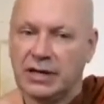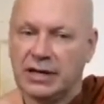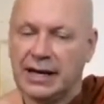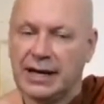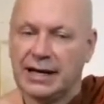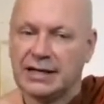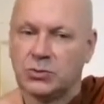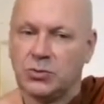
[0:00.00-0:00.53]

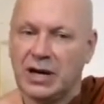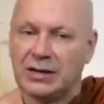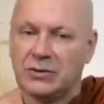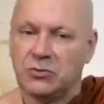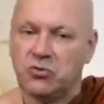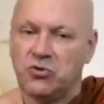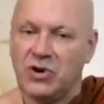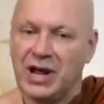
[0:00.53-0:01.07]
It's quite
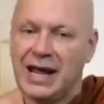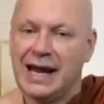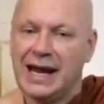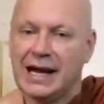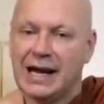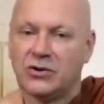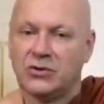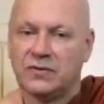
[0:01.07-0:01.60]

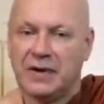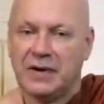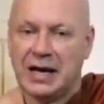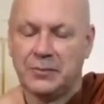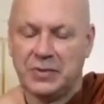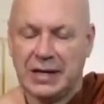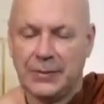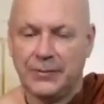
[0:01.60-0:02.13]
rare to
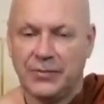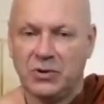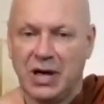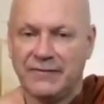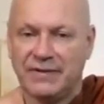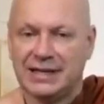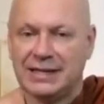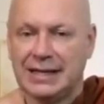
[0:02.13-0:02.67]
find people who
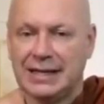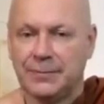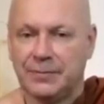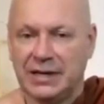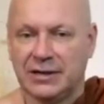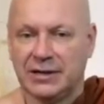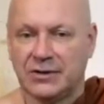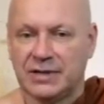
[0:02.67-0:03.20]
have a deep
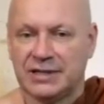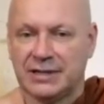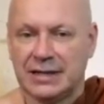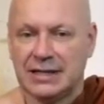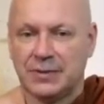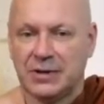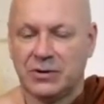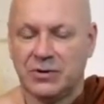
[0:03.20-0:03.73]
interest in
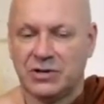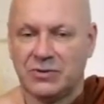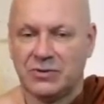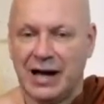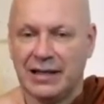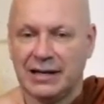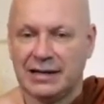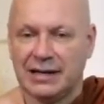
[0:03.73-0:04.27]

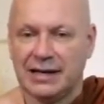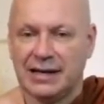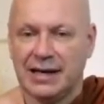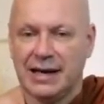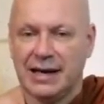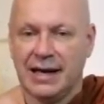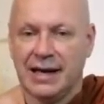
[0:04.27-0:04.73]
spirituality.